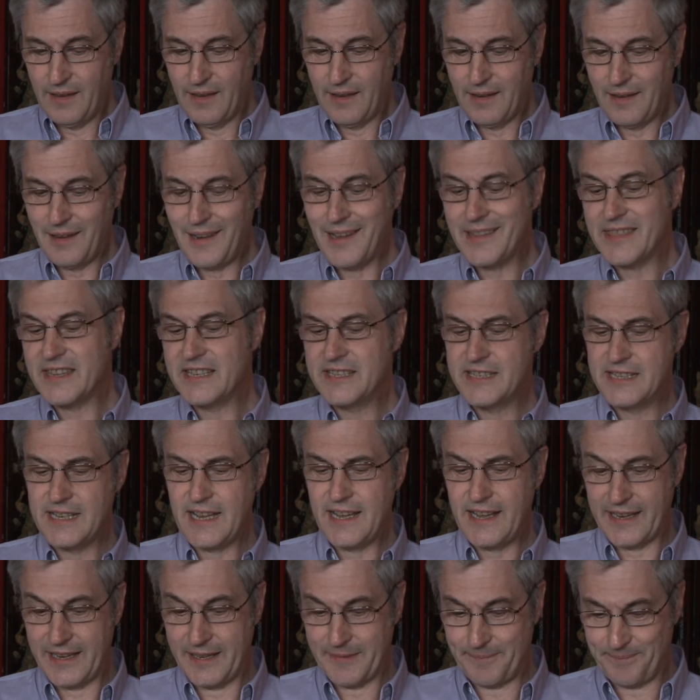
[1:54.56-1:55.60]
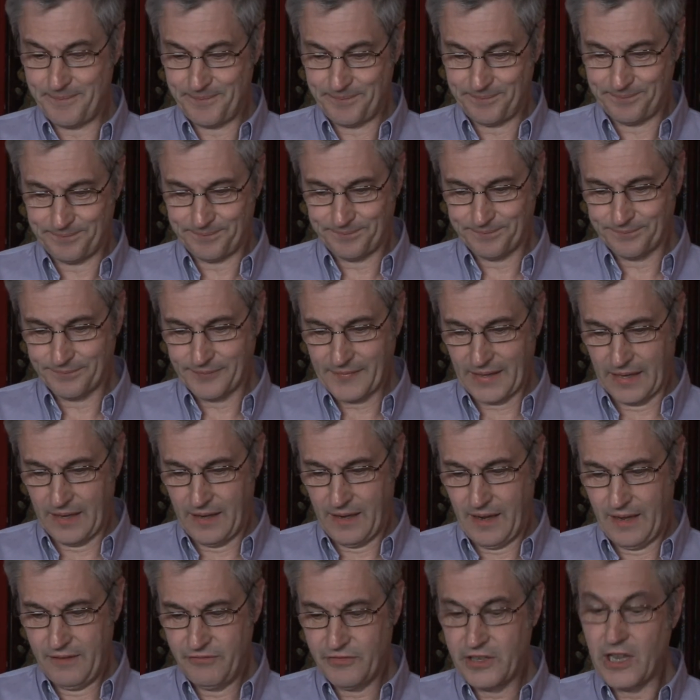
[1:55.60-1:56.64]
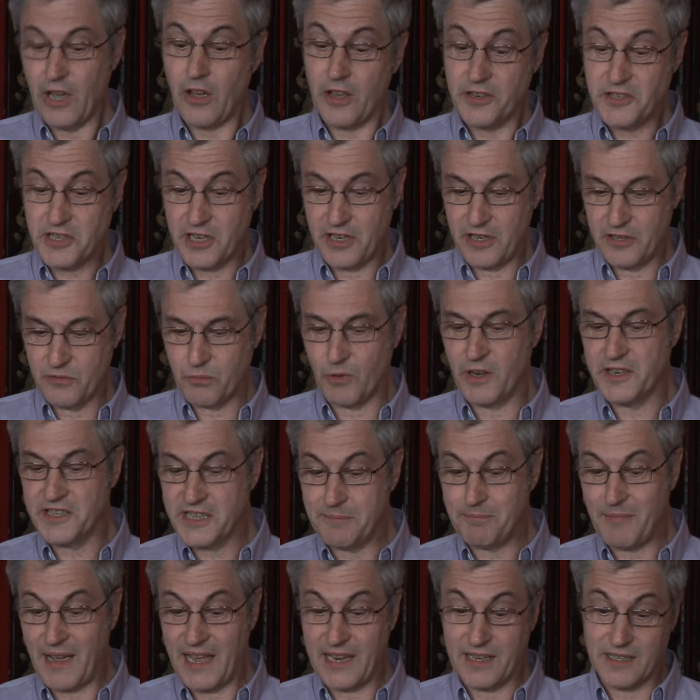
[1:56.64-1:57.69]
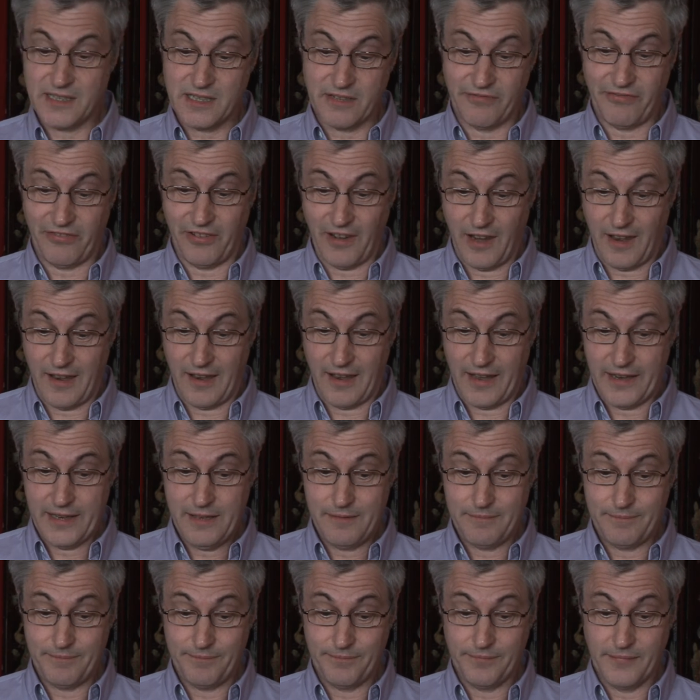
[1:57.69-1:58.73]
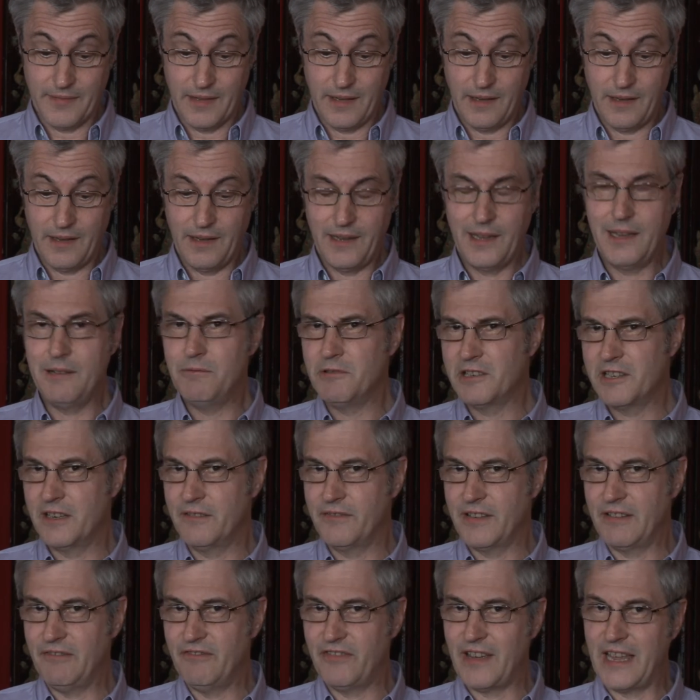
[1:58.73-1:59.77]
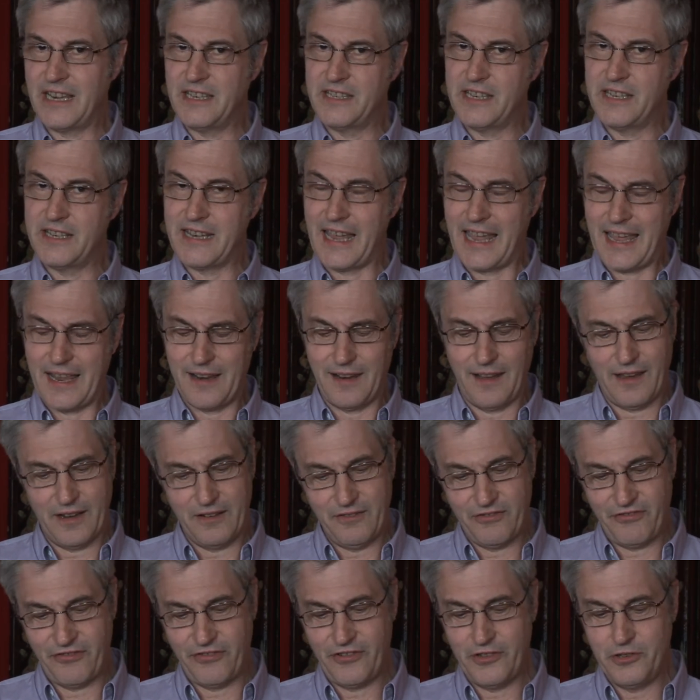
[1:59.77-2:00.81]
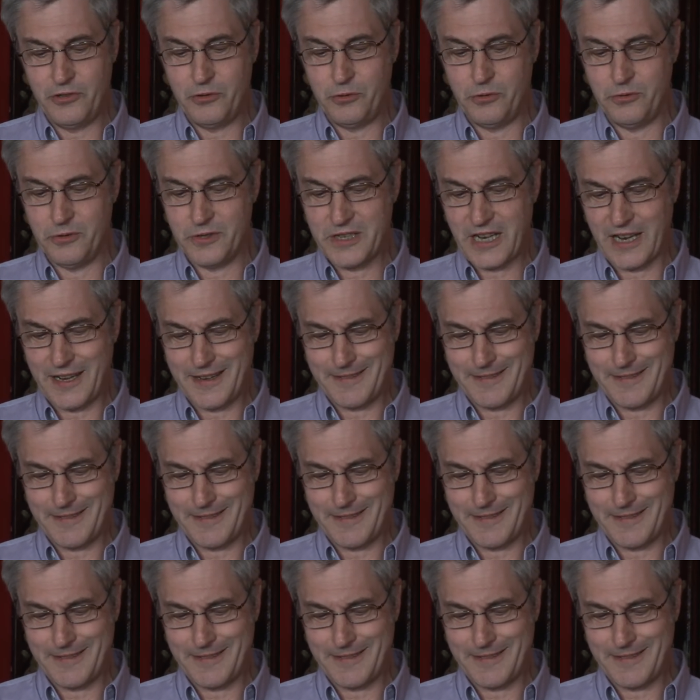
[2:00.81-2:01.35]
Like they say, if God had wanted man to fly, he wouldn't have invented airline food.